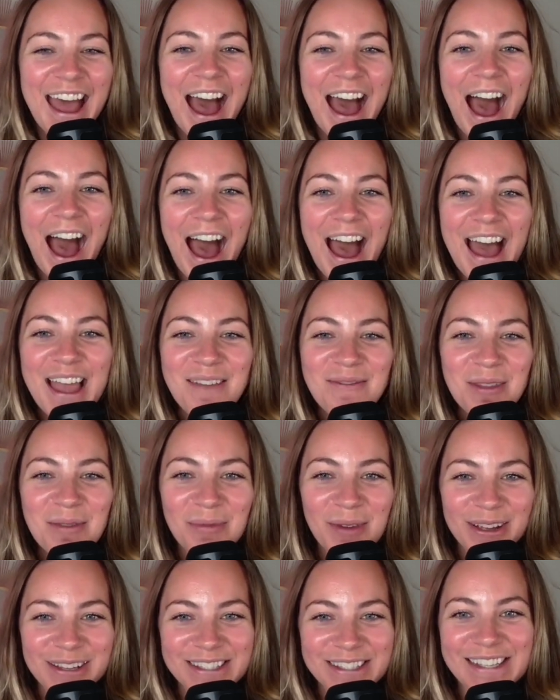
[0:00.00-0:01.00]
I am the
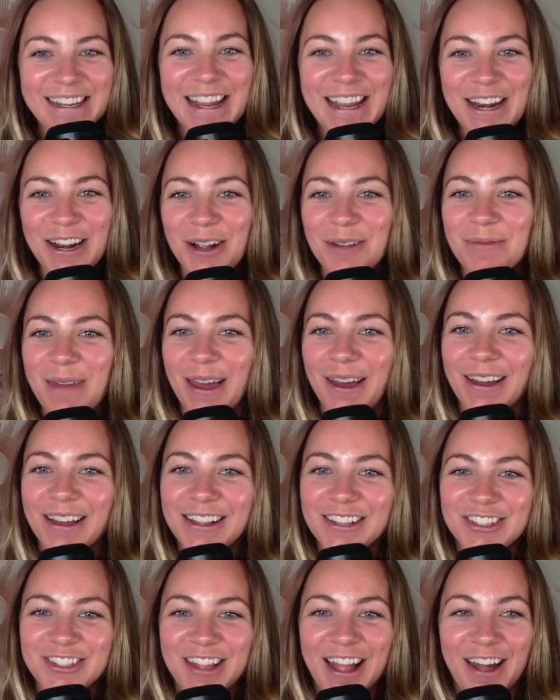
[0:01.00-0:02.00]
person in our
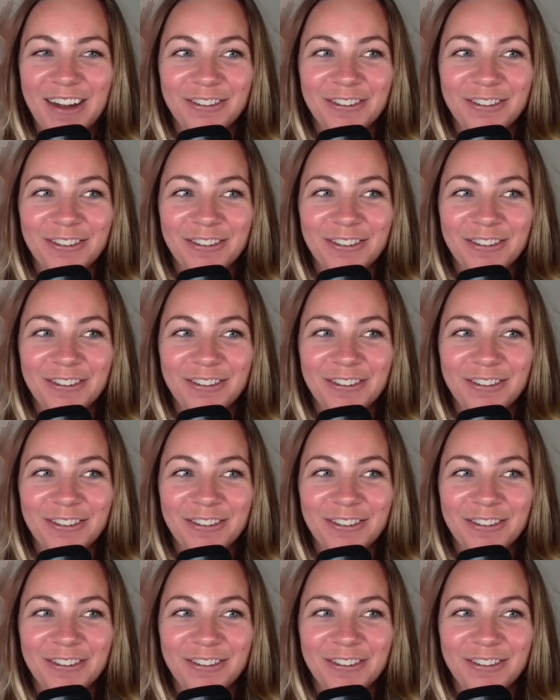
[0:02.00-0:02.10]
marriage that